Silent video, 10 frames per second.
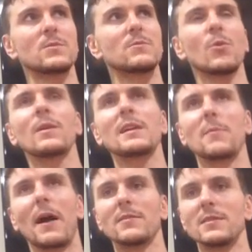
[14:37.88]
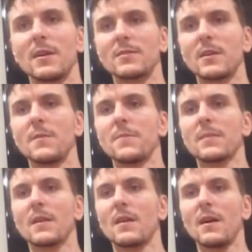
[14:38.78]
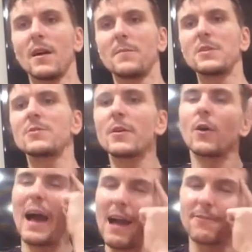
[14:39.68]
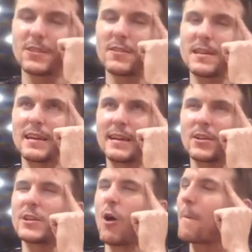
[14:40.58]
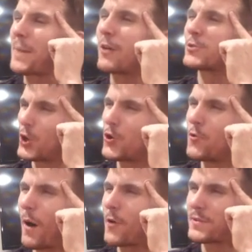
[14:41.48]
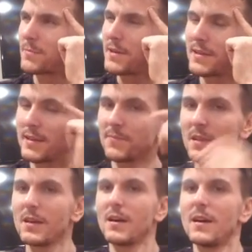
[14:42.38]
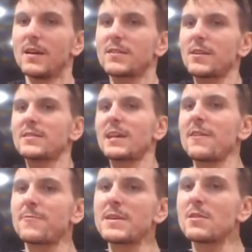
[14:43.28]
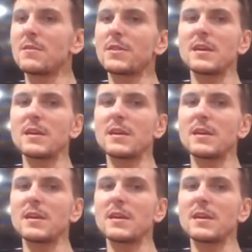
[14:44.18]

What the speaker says: talking about, you know? So you don't have to do the English, you know, about whom I was speaking. So say for me the